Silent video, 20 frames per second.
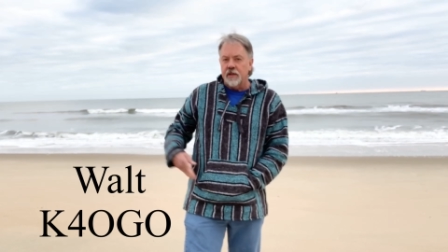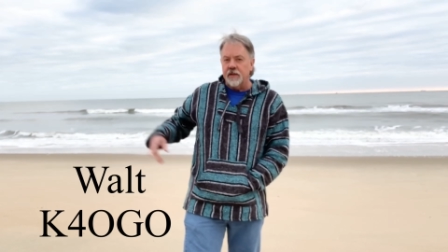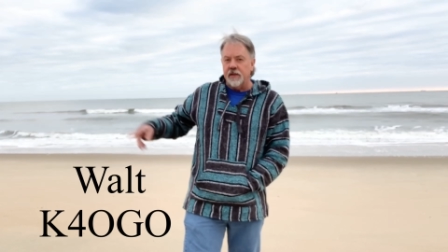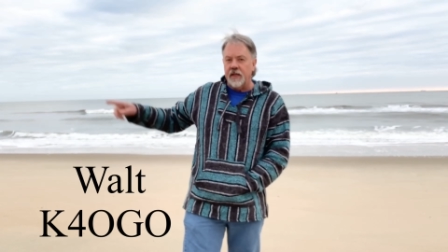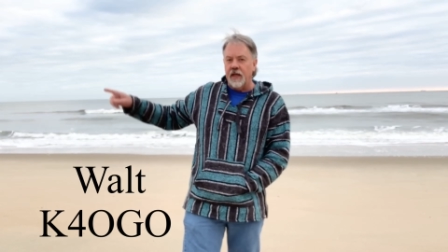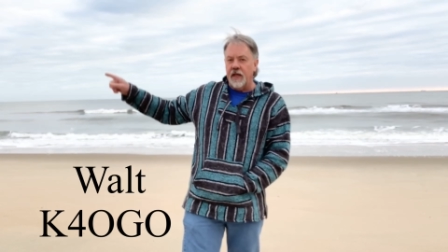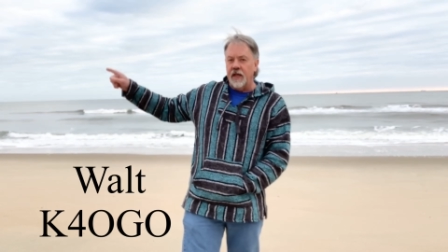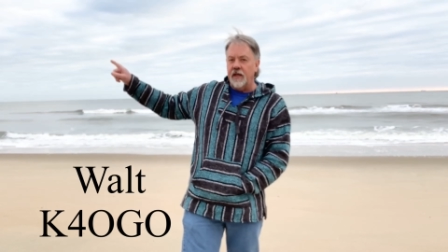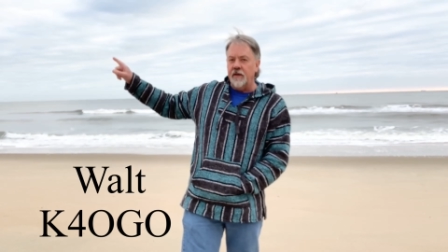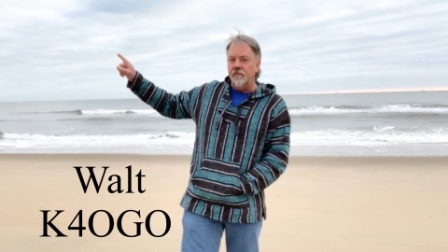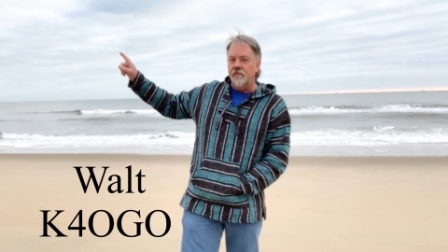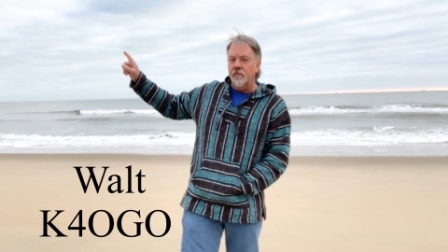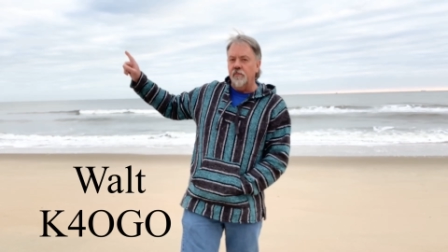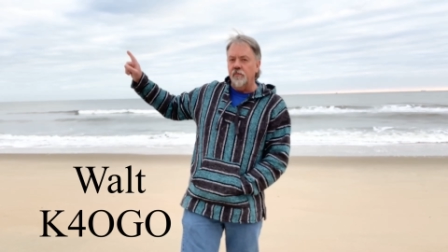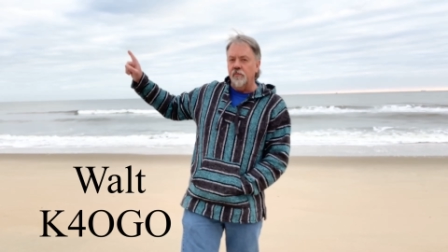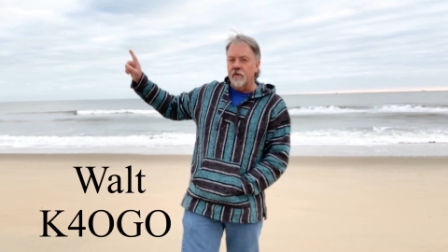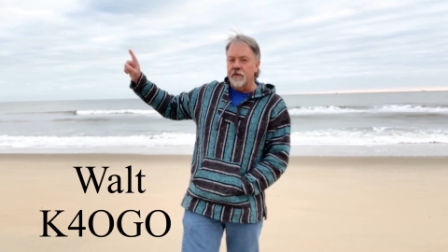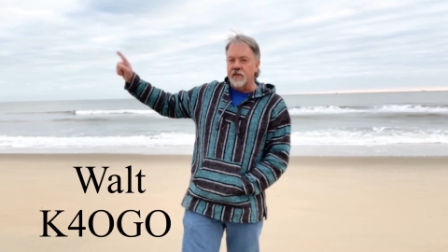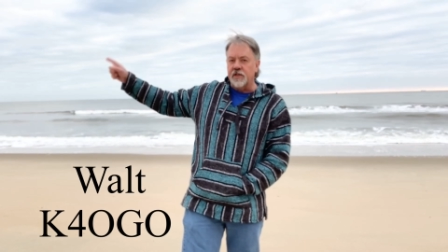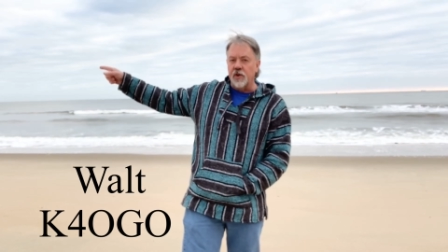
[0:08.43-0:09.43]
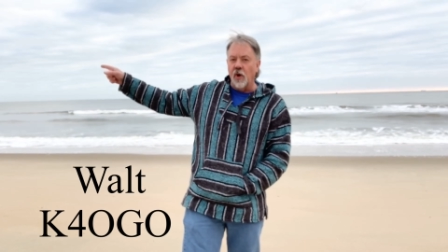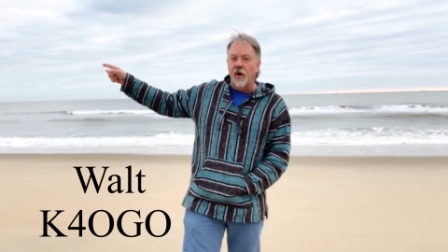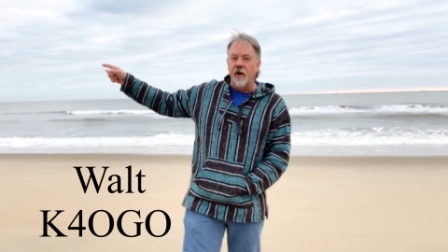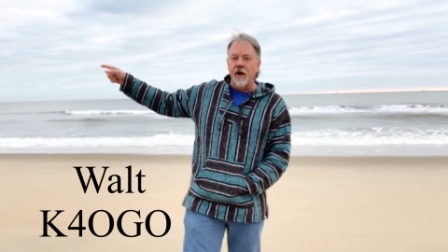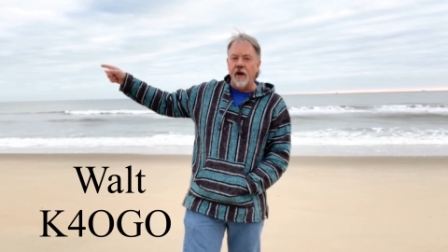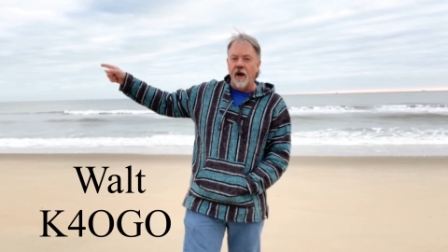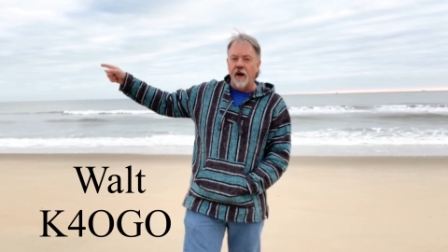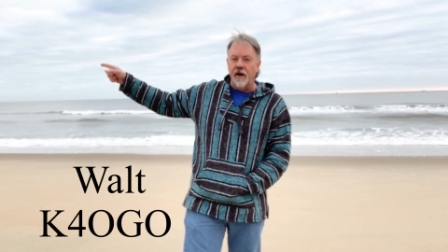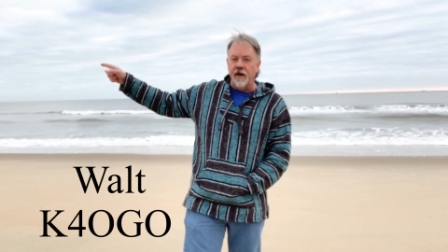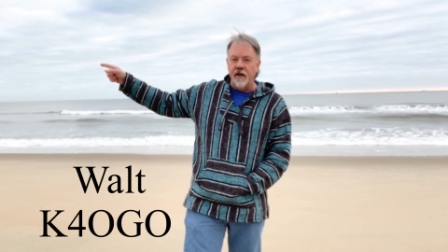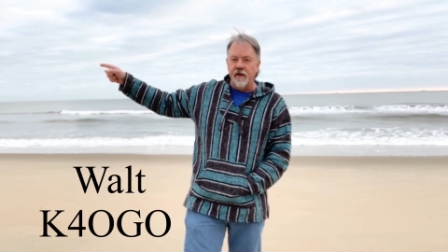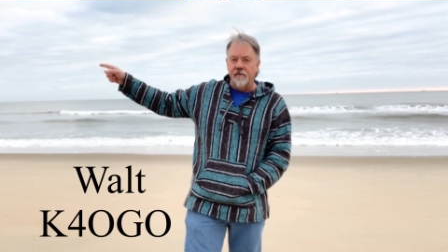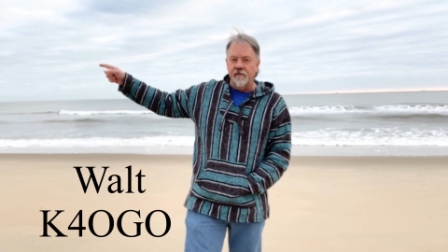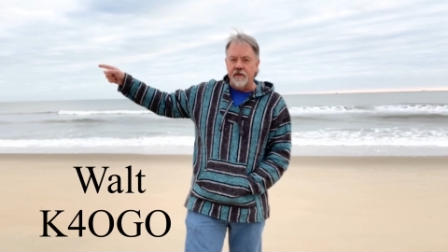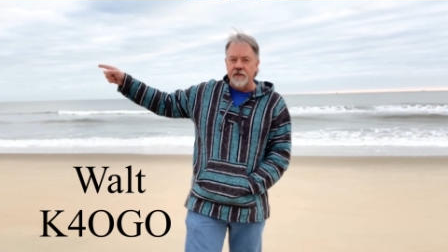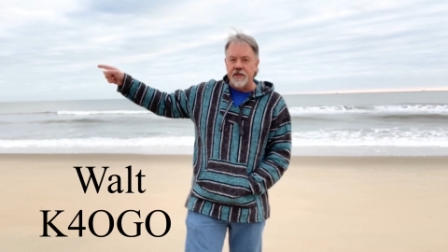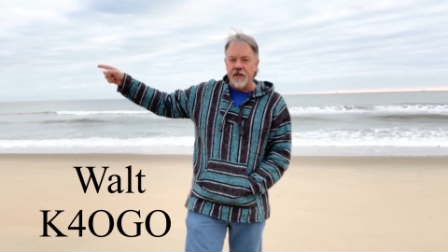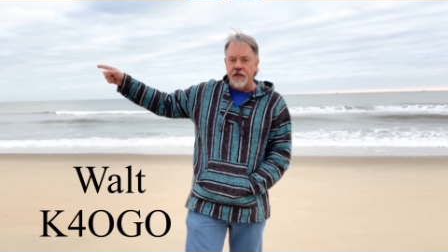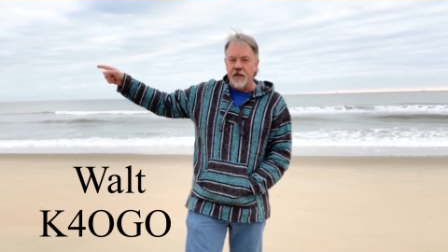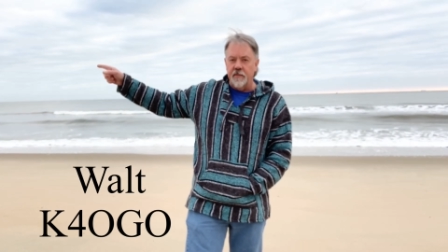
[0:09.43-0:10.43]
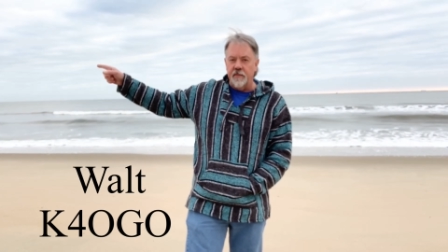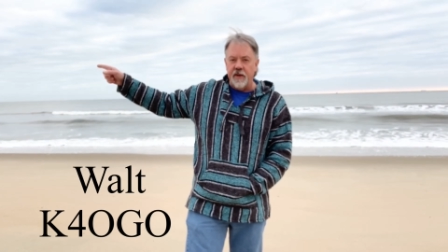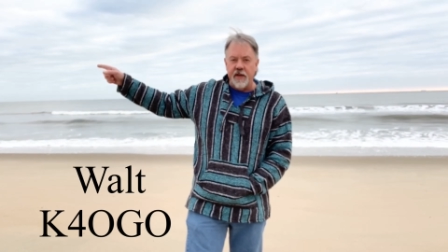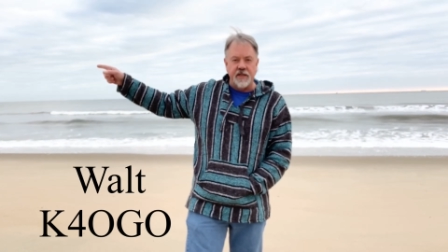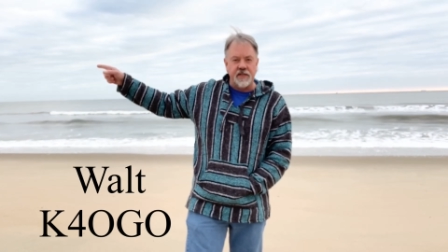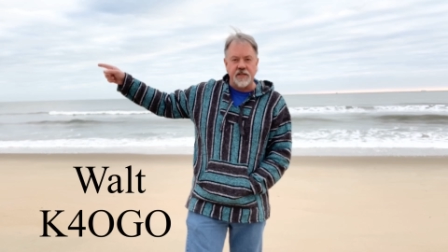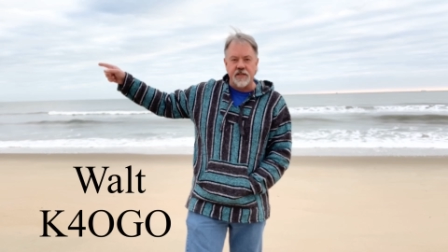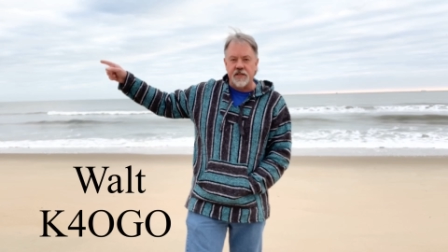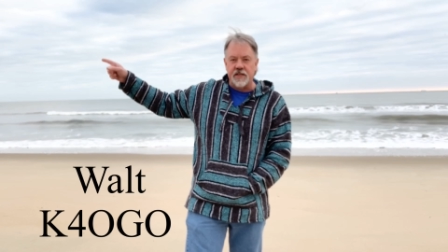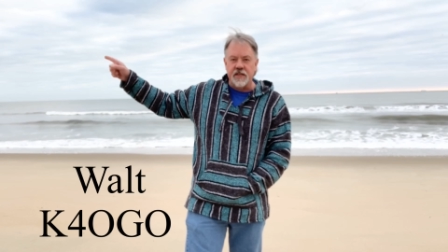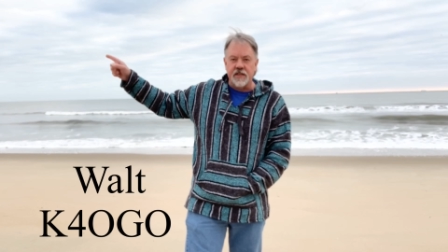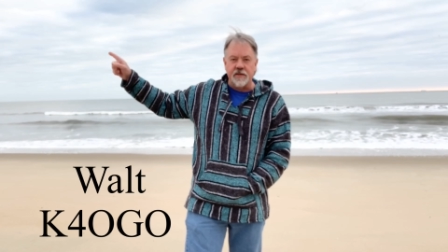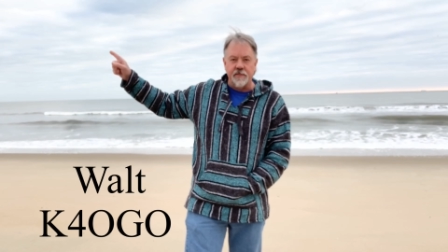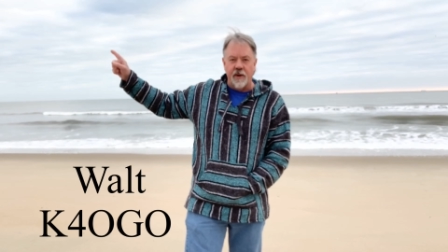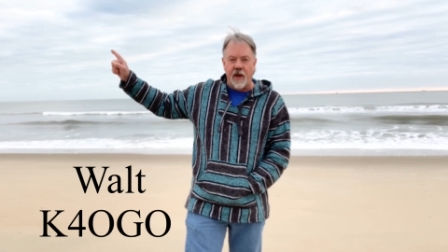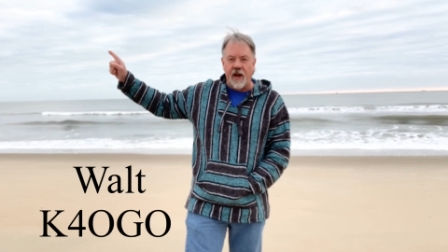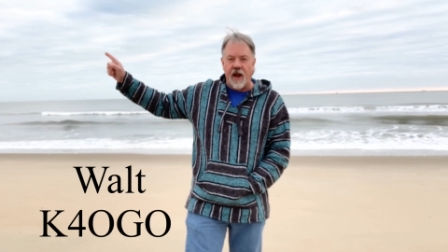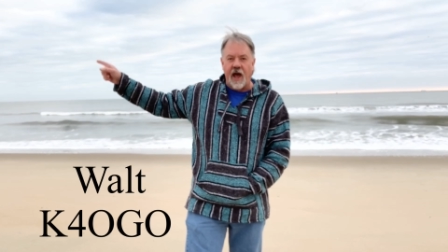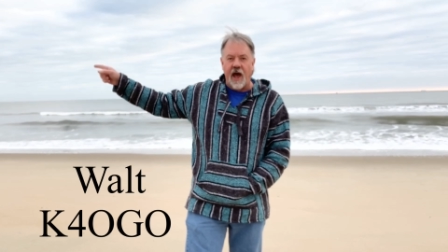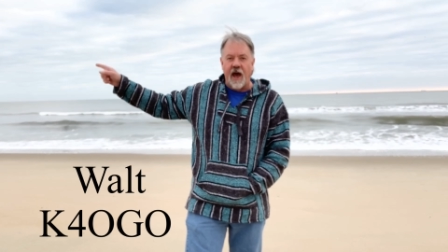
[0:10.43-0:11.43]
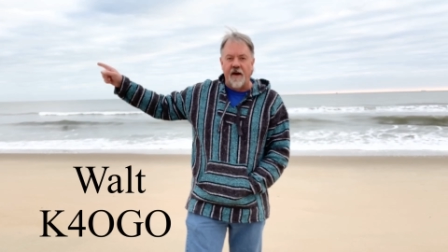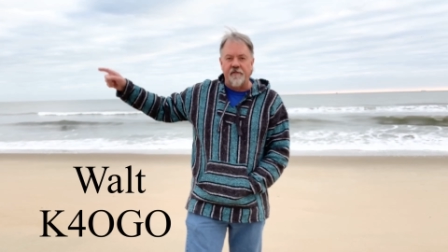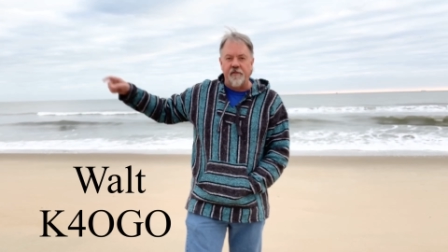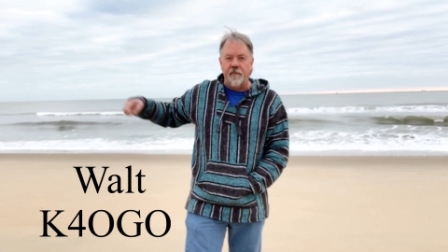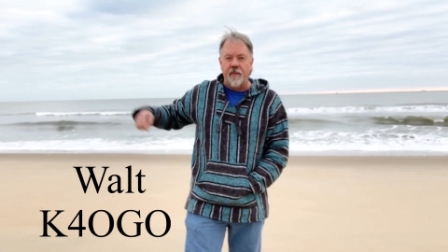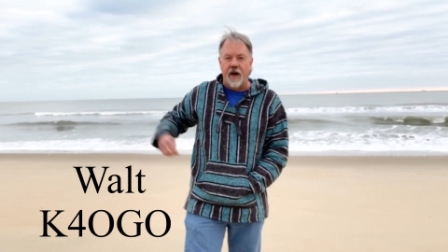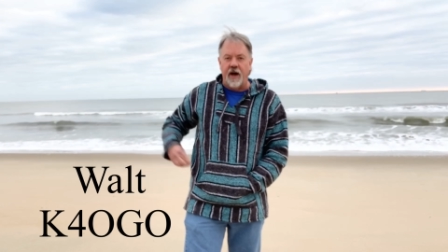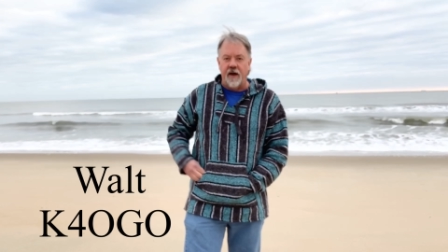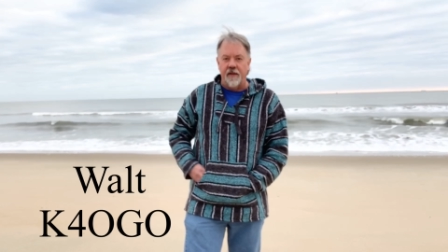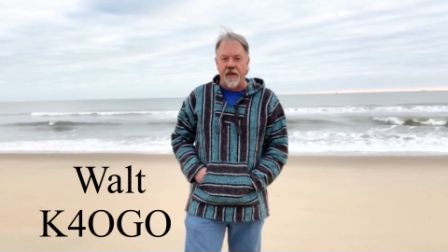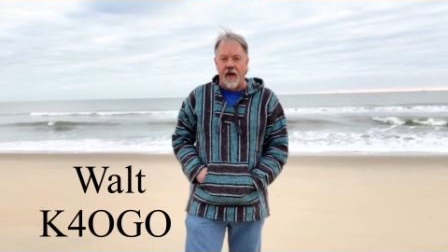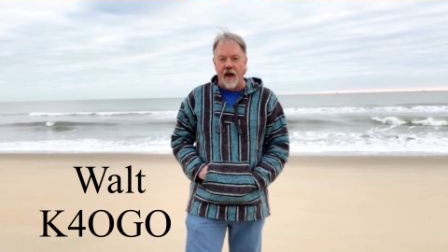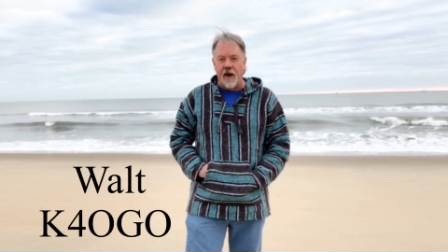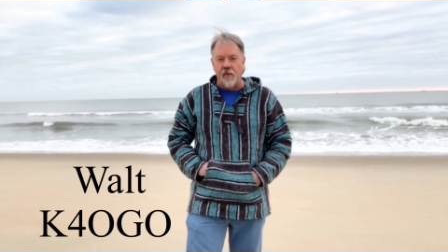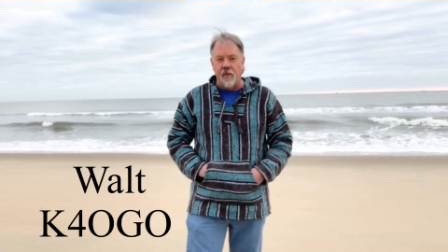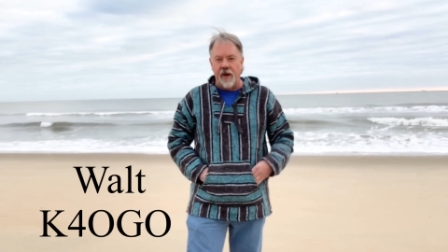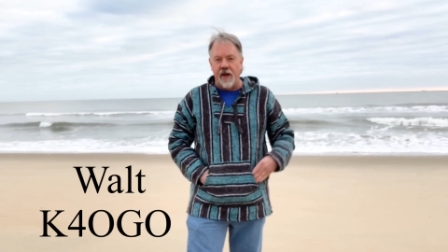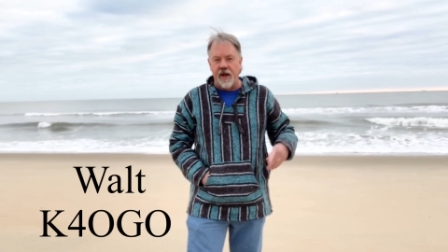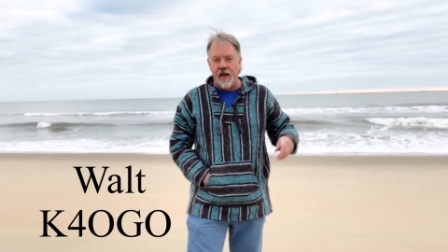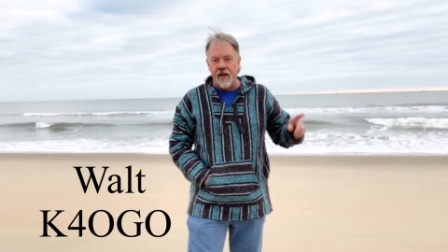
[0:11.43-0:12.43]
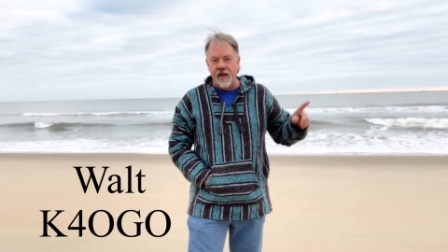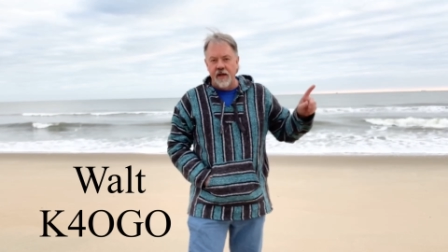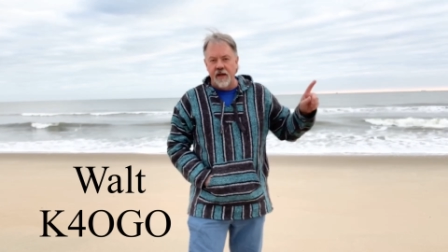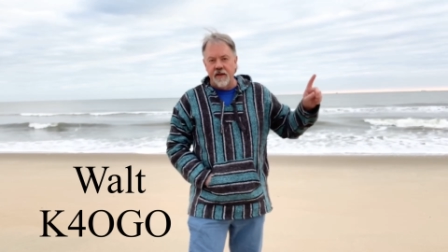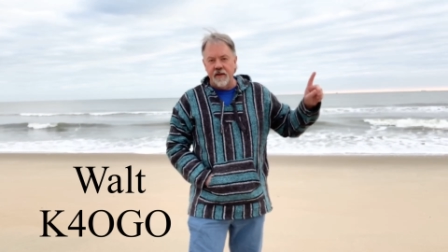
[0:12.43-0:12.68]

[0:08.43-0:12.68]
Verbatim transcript: the resort area of Virginia Beach. It's just about a half a mile that way.